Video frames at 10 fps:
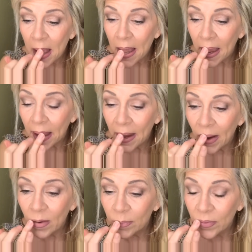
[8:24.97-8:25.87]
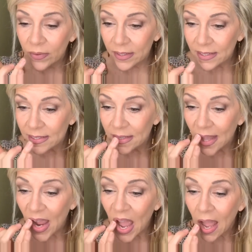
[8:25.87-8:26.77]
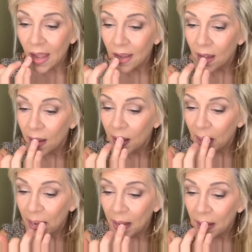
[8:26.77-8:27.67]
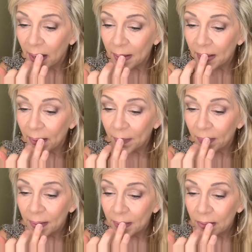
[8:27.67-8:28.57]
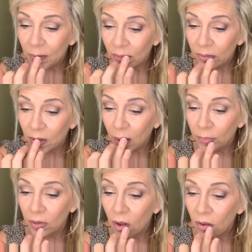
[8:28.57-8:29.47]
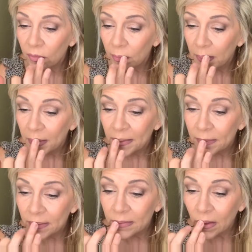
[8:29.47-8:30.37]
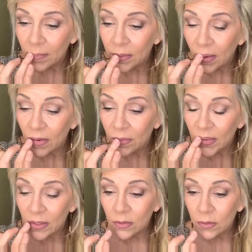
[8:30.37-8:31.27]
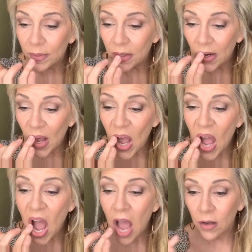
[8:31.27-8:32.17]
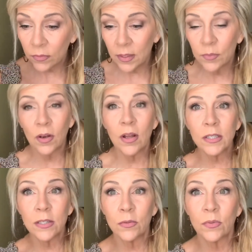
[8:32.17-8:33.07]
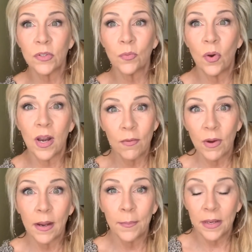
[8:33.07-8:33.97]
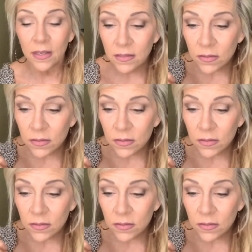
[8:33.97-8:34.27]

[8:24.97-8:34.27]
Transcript: How pretty is that? Now, you want to top it off. You can top it off with a little bit of lip gloss, which what I recommend.